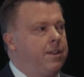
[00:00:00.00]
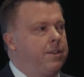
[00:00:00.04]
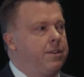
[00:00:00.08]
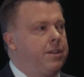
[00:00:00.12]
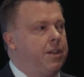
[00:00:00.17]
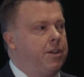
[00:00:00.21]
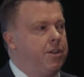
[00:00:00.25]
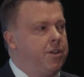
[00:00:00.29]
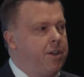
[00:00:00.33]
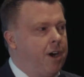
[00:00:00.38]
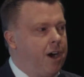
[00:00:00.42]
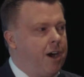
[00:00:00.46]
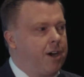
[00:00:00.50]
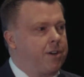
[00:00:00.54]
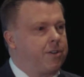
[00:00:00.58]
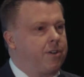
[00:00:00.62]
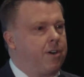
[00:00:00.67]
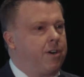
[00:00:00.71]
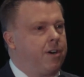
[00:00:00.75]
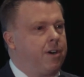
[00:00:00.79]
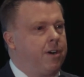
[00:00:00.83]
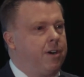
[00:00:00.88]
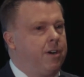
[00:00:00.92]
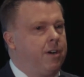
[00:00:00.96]
the
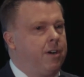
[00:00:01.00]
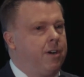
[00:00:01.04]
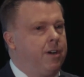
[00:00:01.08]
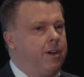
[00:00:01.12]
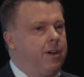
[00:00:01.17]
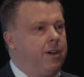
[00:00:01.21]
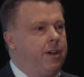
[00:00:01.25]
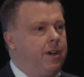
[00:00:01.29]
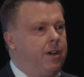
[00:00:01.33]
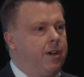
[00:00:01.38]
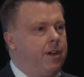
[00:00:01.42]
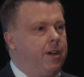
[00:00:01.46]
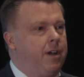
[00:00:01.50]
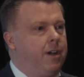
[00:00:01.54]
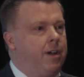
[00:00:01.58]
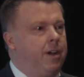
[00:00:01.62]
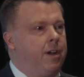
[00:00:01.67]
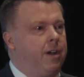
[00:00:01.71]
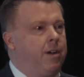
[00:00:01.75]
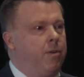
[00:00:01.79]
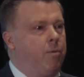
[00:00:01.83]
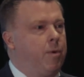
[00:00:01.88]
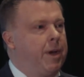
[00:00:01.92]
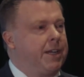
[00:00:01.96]
doctor
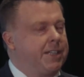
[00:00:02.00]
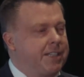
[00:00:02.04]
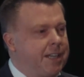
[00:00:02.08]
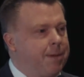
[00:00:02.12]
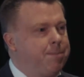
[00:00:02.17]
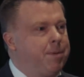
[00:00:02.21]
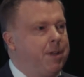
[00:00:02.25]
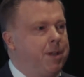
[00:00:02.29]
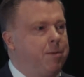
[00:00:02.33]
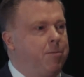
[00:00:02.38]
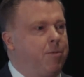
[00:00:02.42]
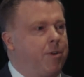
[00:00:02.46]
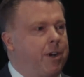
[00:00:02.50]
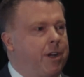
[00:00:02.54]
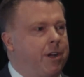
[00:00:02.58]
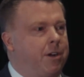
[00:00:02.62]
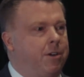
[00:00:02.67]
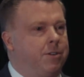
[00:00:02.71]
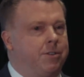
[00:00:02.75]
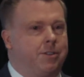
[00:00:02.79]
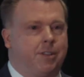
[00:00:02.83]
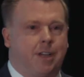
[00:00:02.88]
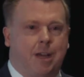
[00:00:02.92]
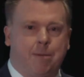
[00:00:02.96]
wakes up in the morning and
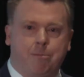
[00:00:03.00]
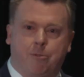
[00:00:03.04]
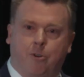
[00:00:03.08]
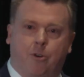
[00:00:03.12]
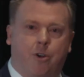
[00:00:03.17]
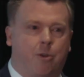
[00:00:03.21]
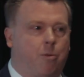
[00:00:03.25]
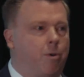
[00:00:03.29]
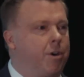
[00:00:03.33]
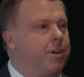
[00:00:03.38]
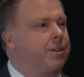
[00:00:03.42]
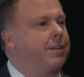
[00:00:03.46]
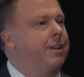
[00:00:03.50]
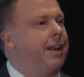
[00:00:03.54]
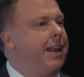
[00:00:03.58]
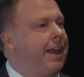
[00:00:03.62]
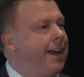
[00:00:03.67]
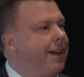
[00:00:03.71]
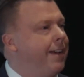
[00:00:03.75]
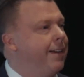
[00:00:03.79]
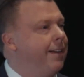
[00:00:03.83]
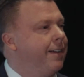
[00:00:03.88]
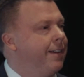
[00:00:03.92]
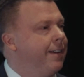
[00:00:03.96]
goes, I'm going to work today.